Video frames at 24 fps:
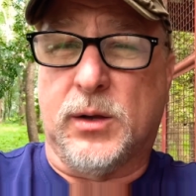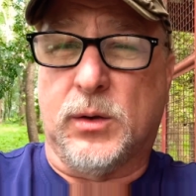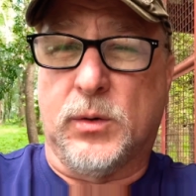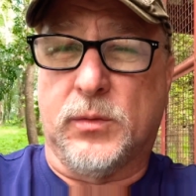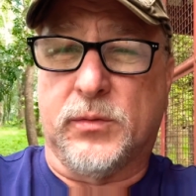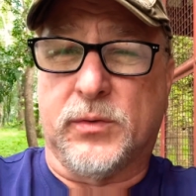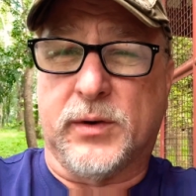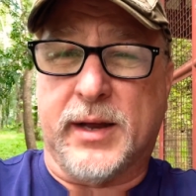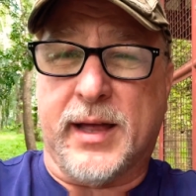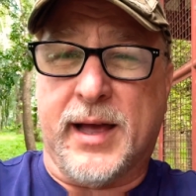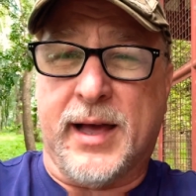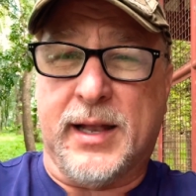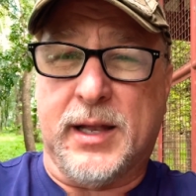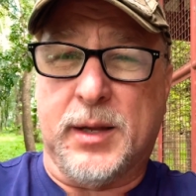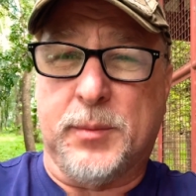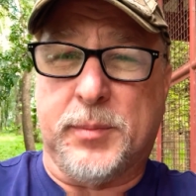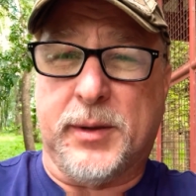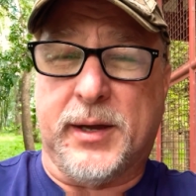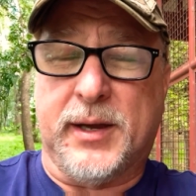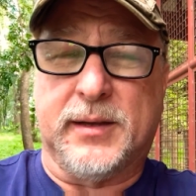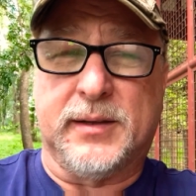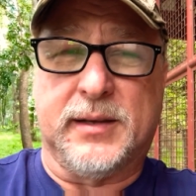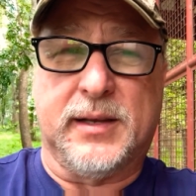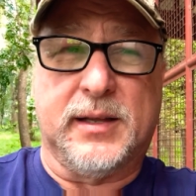over in
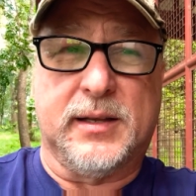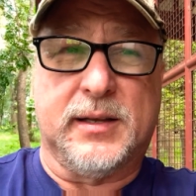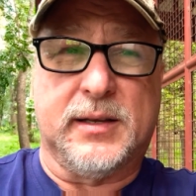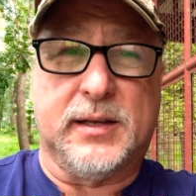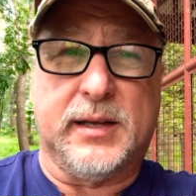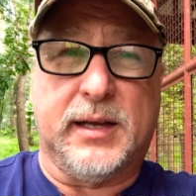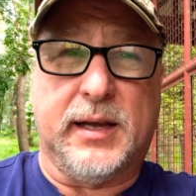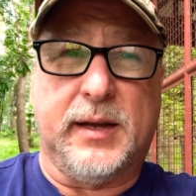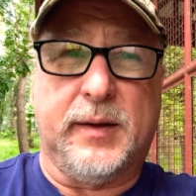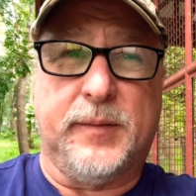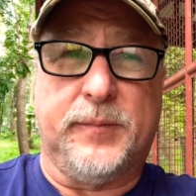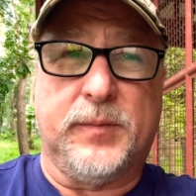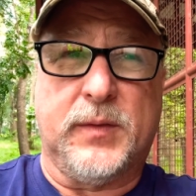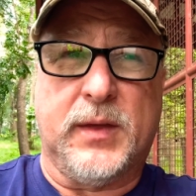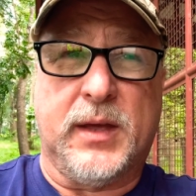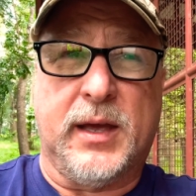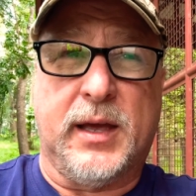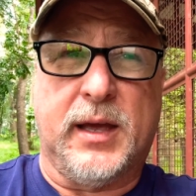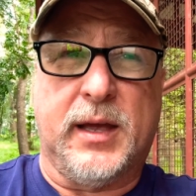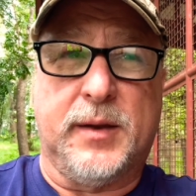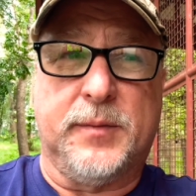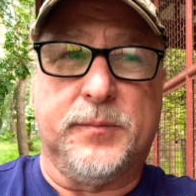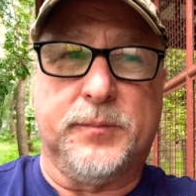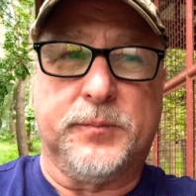Alabang the other day,
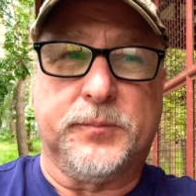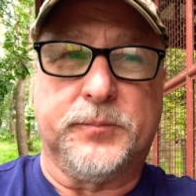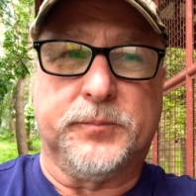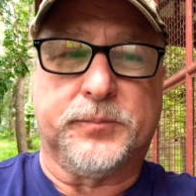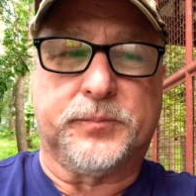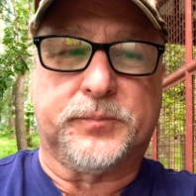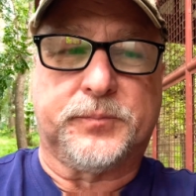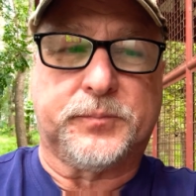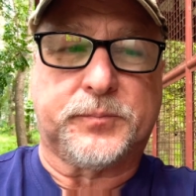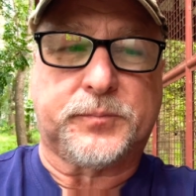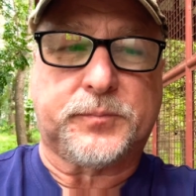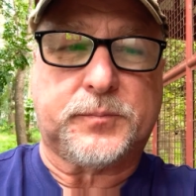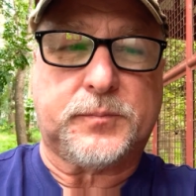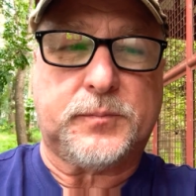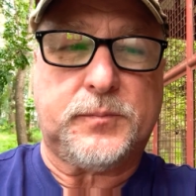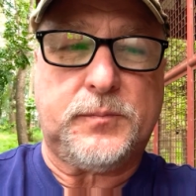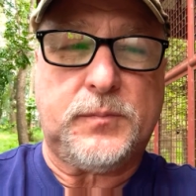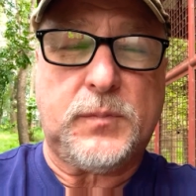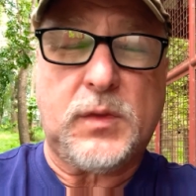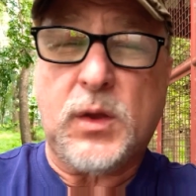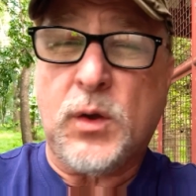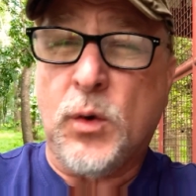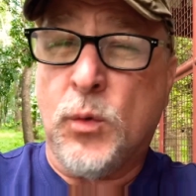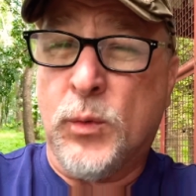and
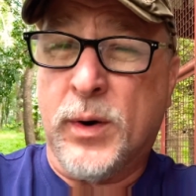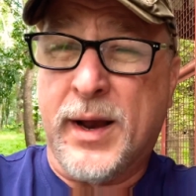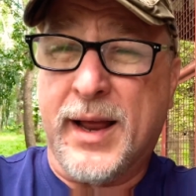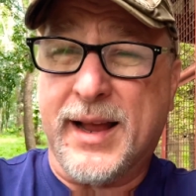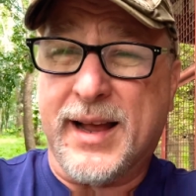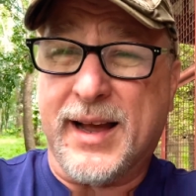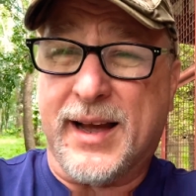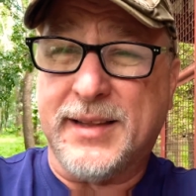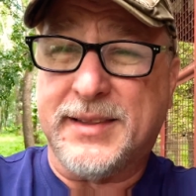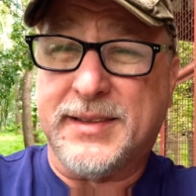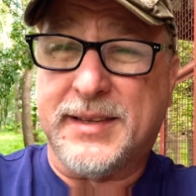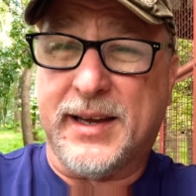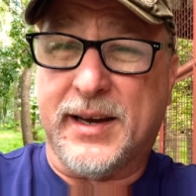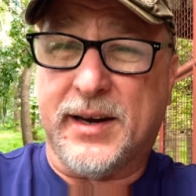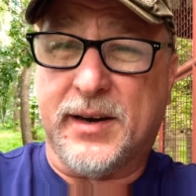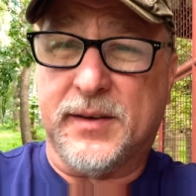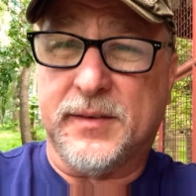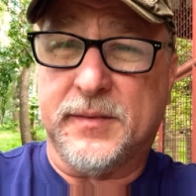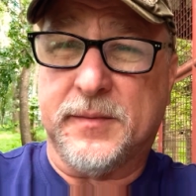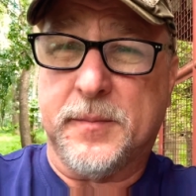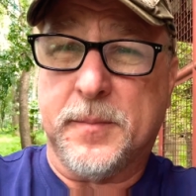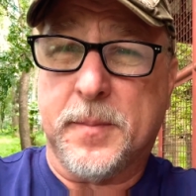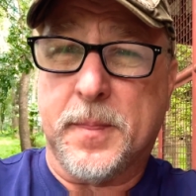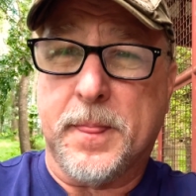when I got
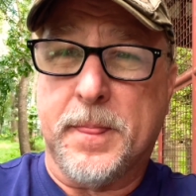there,